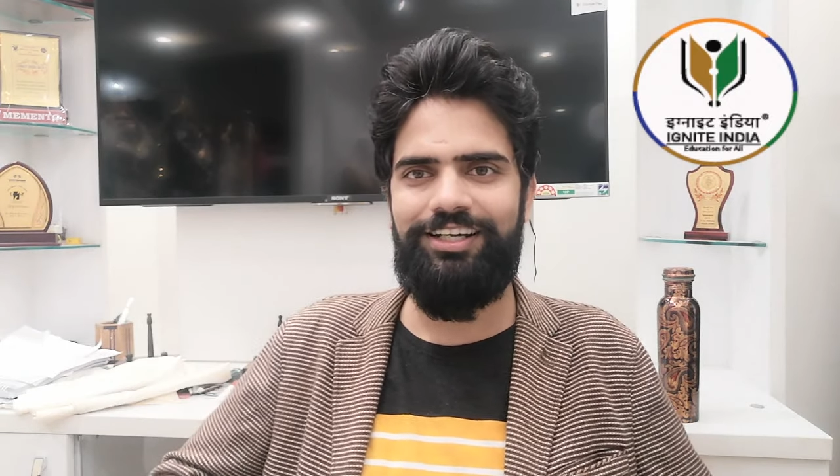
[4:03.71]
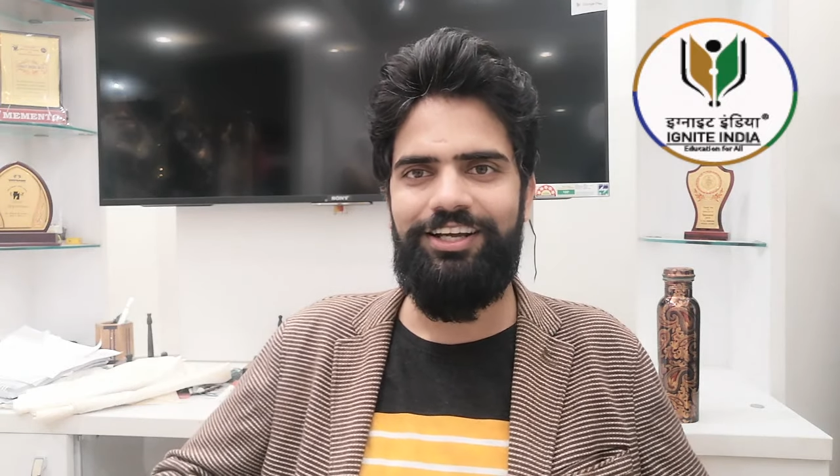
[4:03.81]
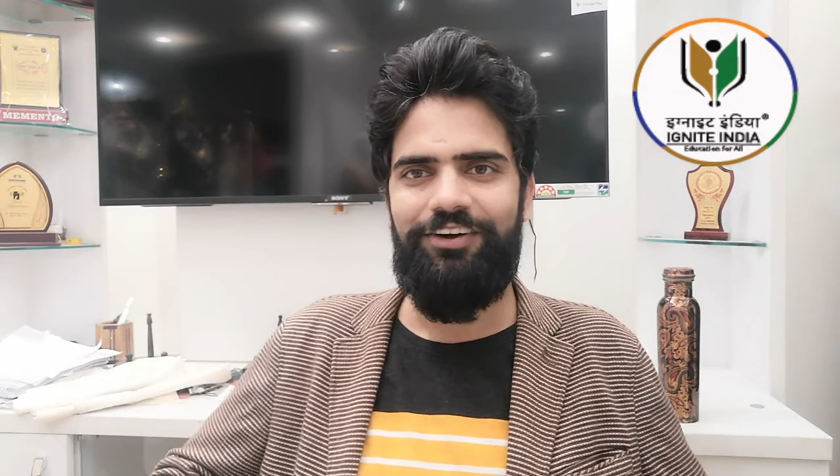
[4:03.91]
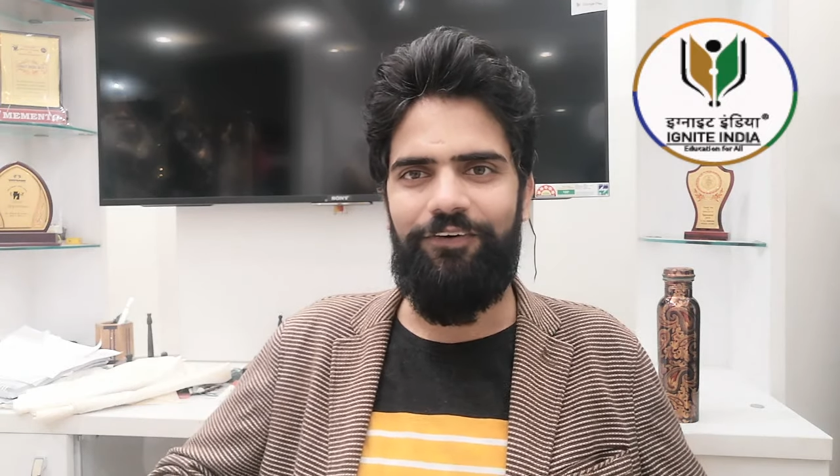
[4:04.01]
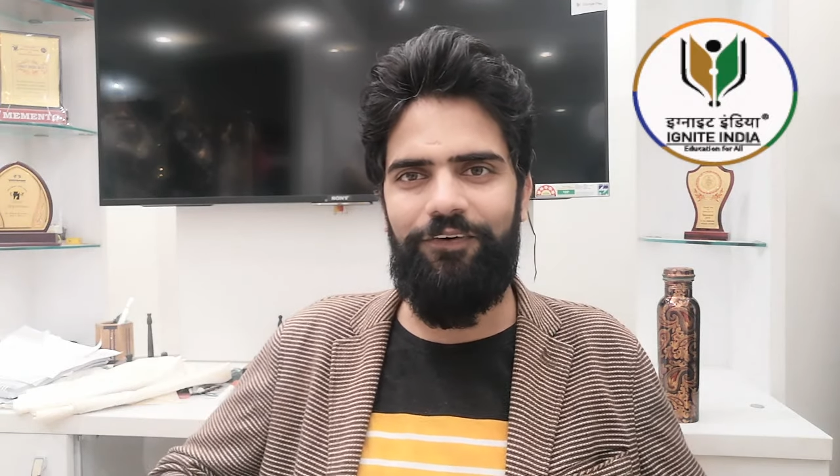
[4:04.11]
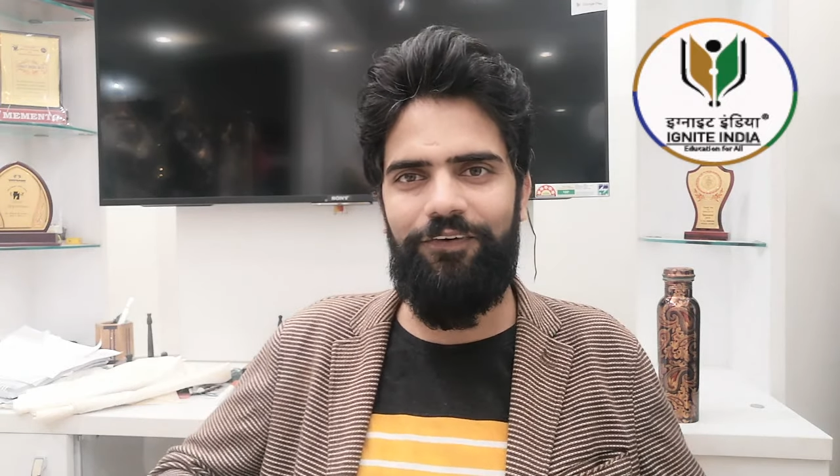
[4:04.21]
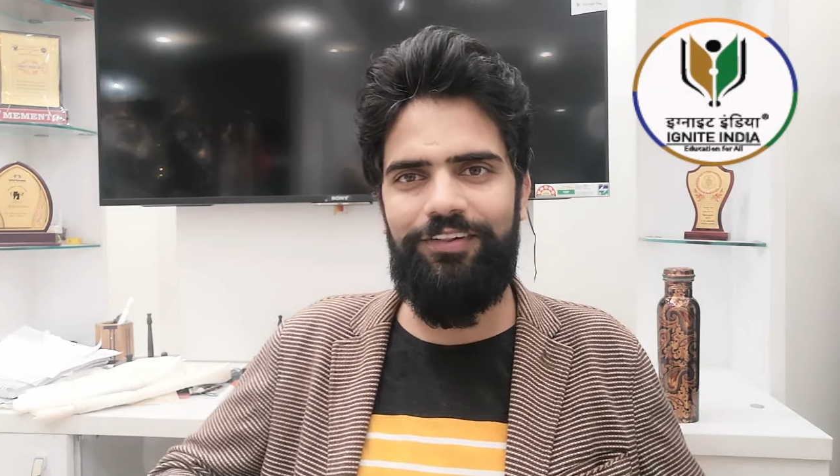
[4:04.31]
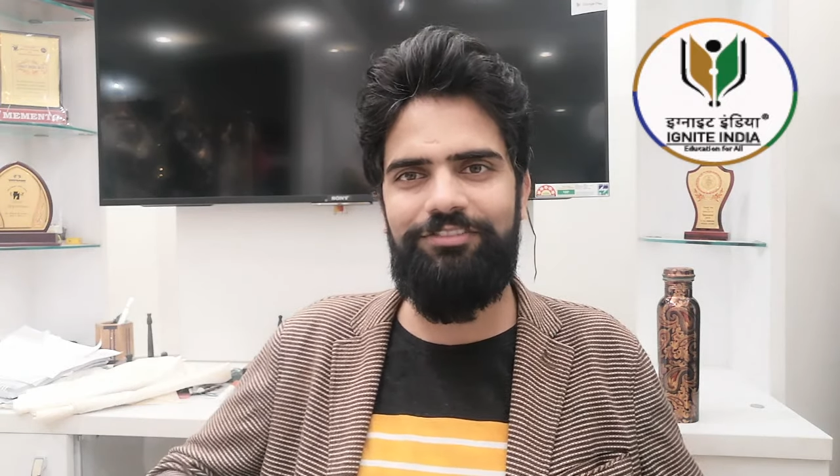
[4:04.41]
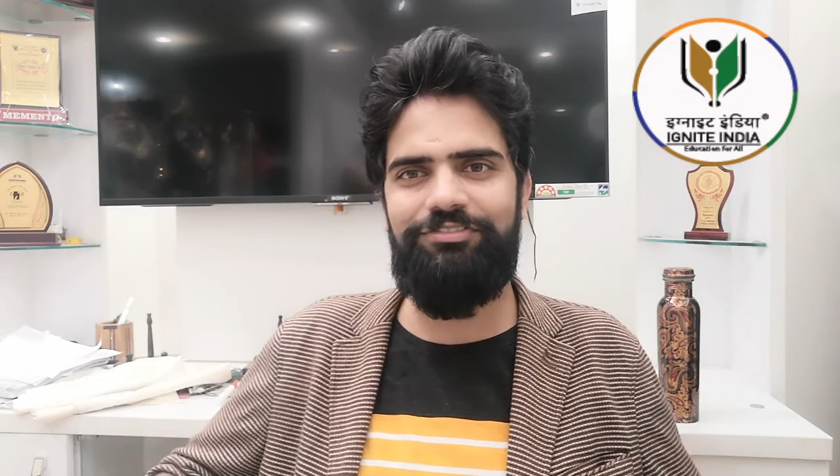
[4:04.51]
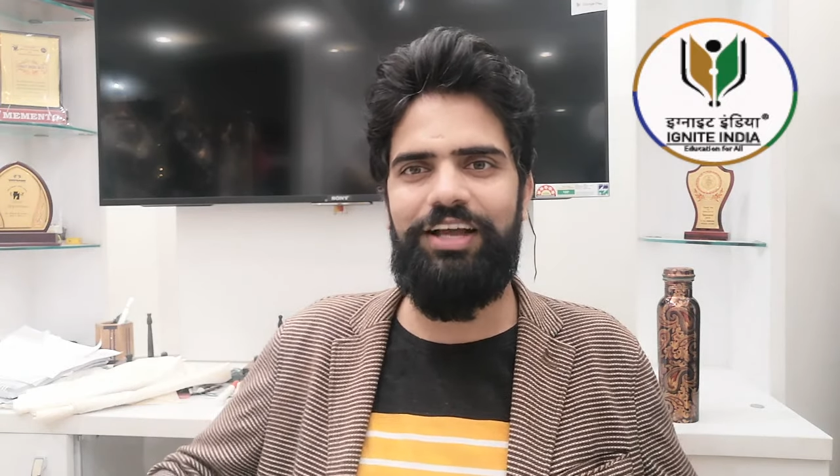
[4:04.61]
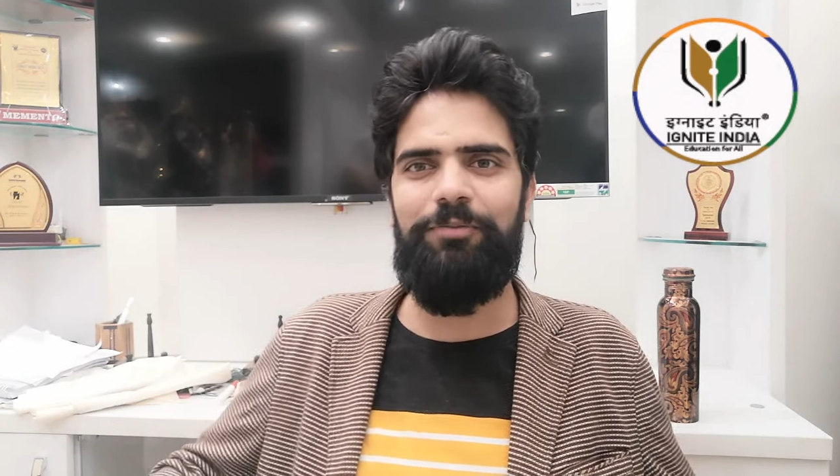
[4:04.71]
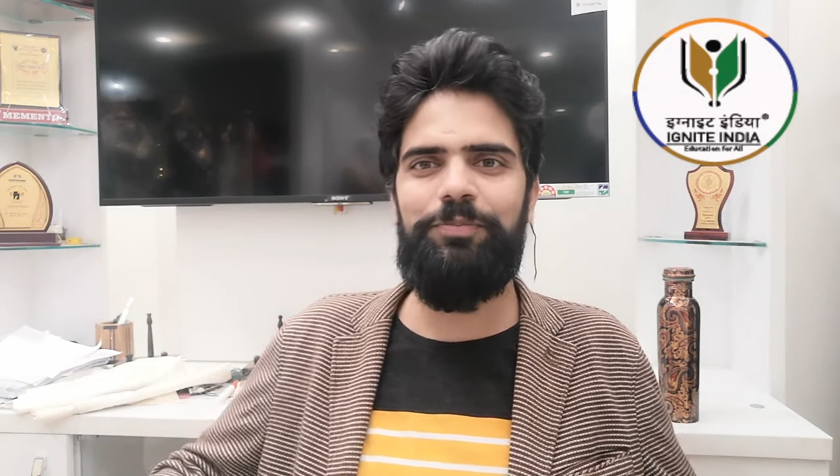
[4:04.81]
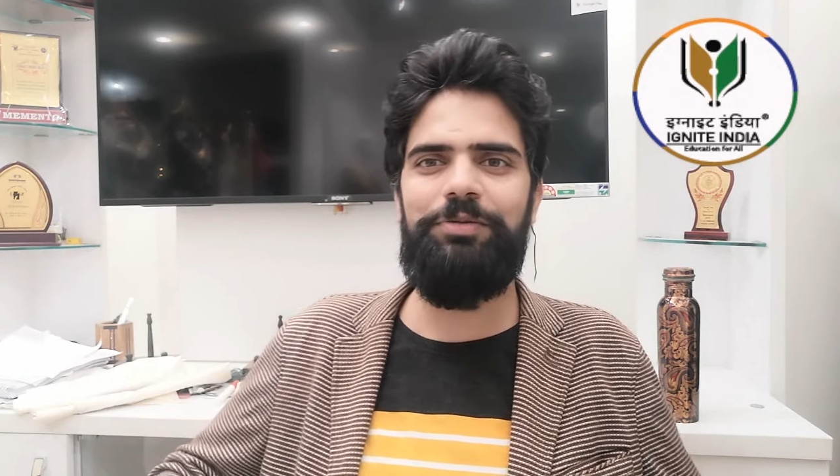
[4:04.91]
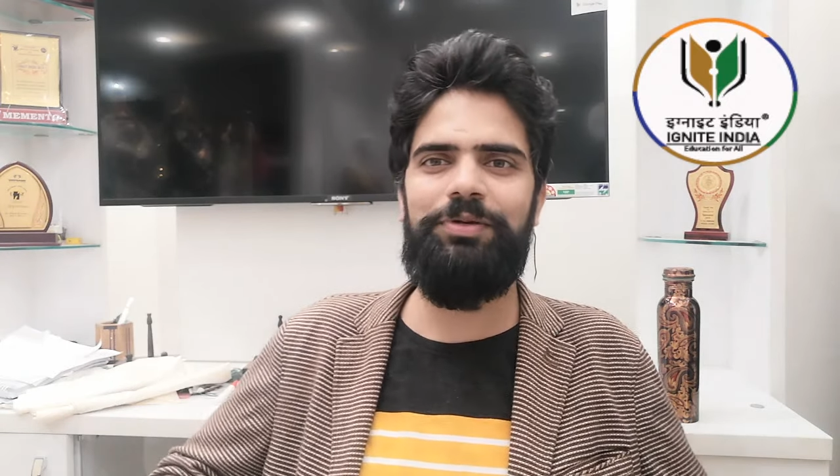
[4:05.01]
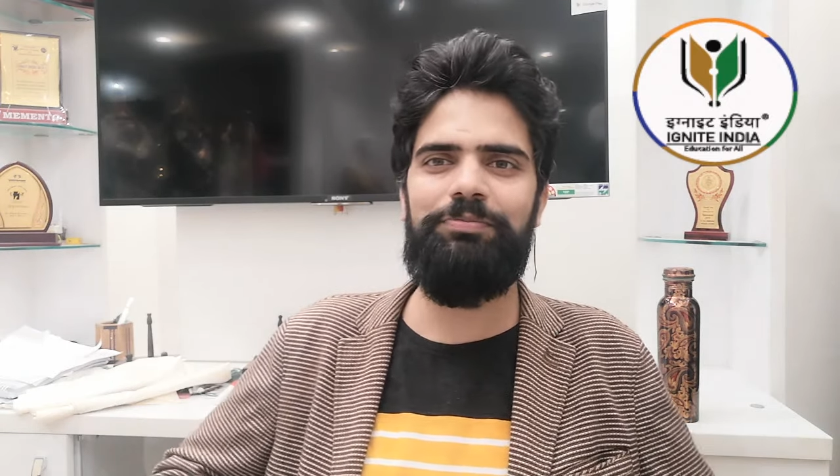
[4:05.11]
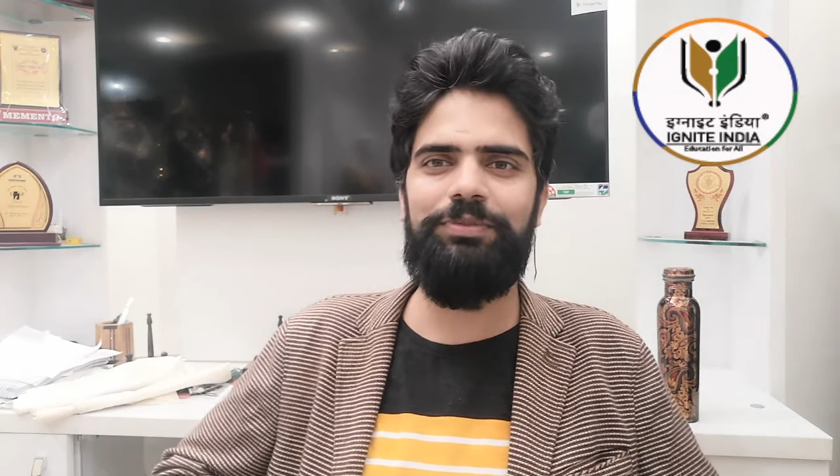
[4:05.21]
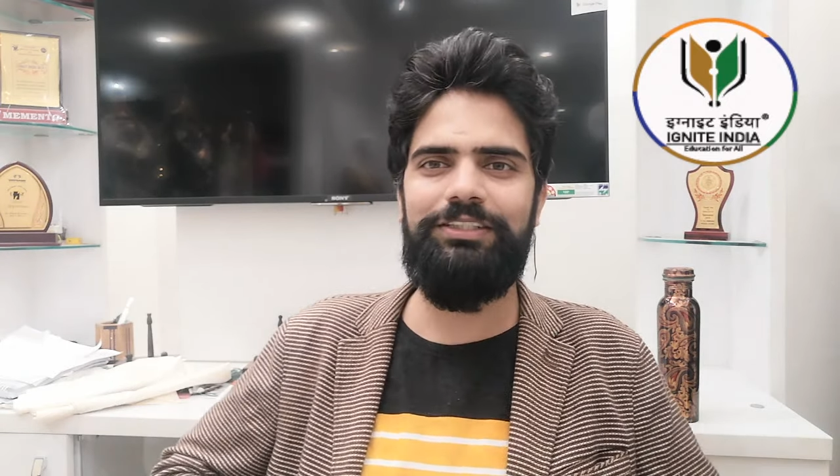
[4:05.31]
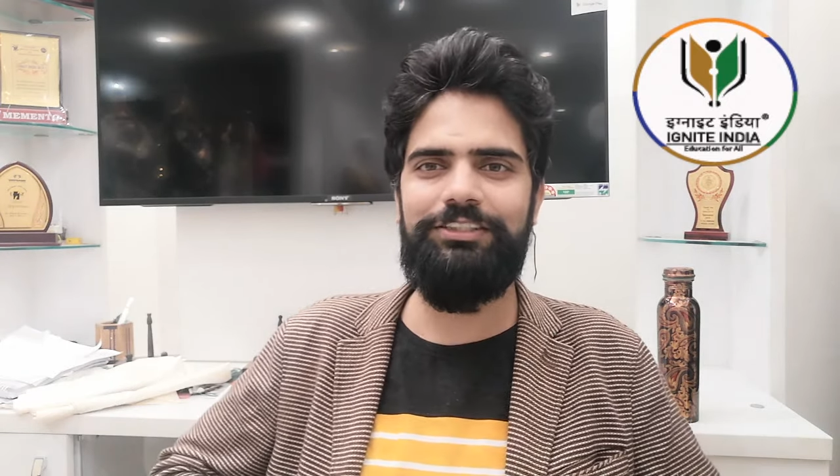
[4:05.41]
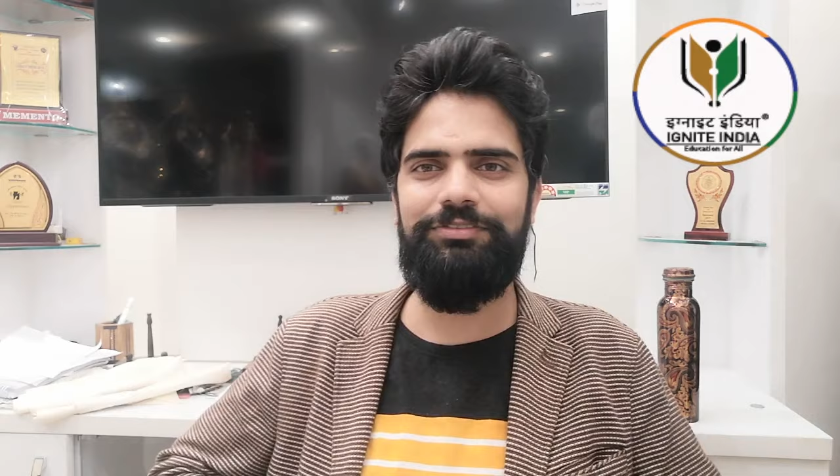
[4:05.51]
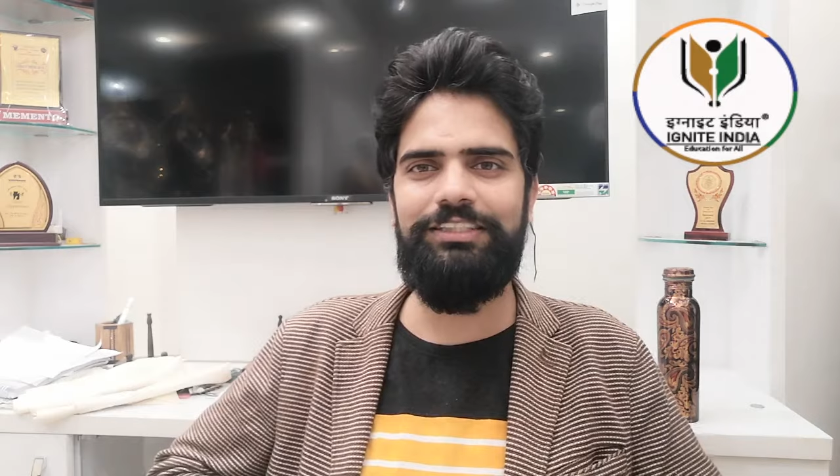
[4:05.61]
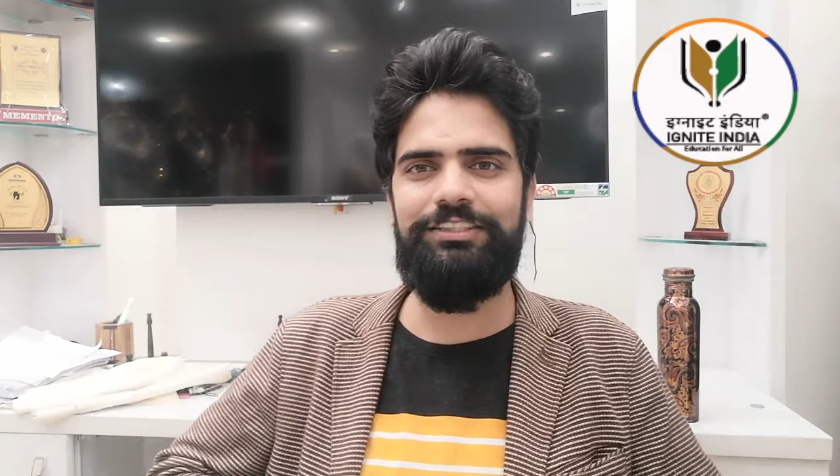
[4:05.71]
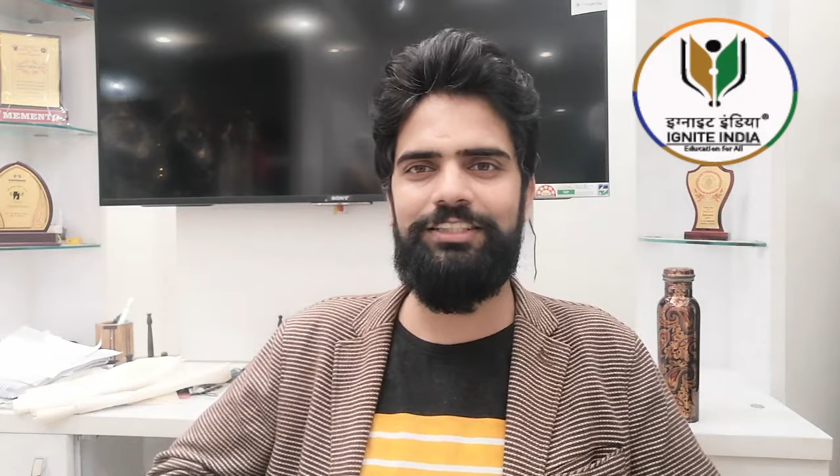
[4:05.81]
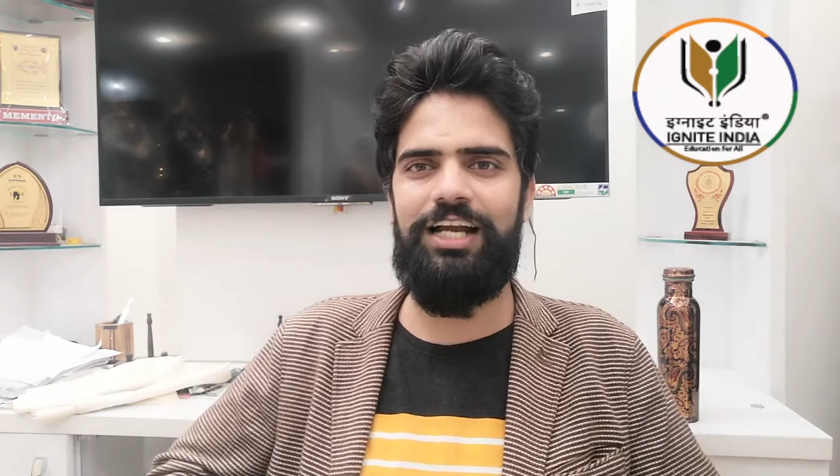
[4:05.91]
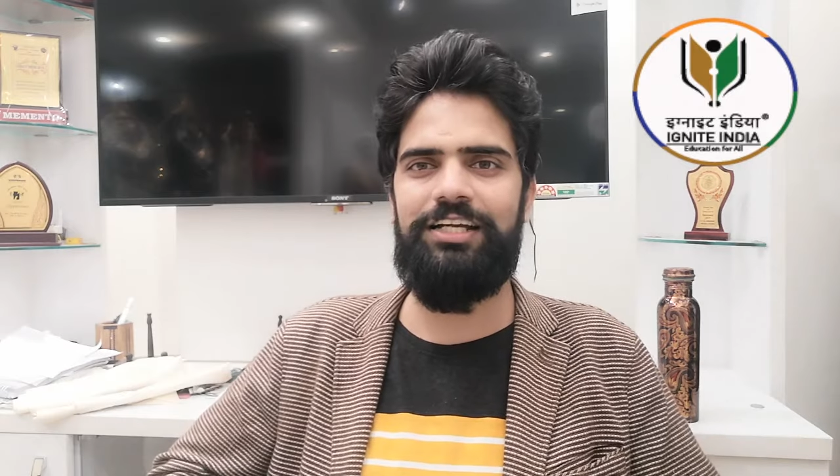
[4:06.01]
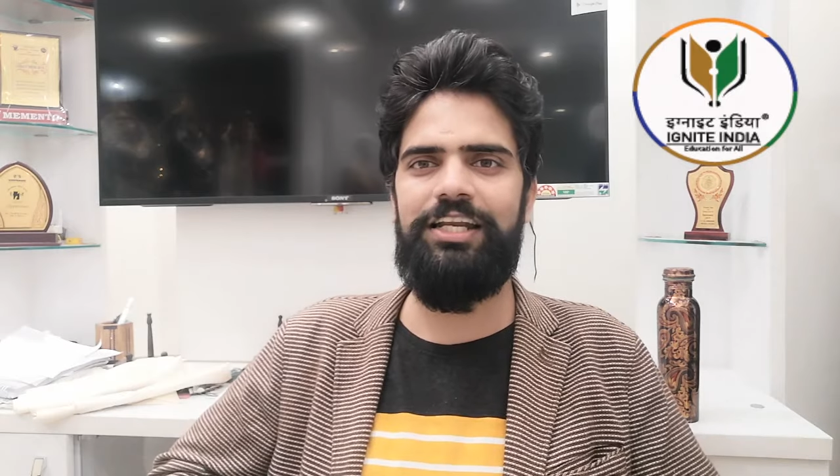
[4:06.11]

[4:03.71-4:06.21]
all family members we started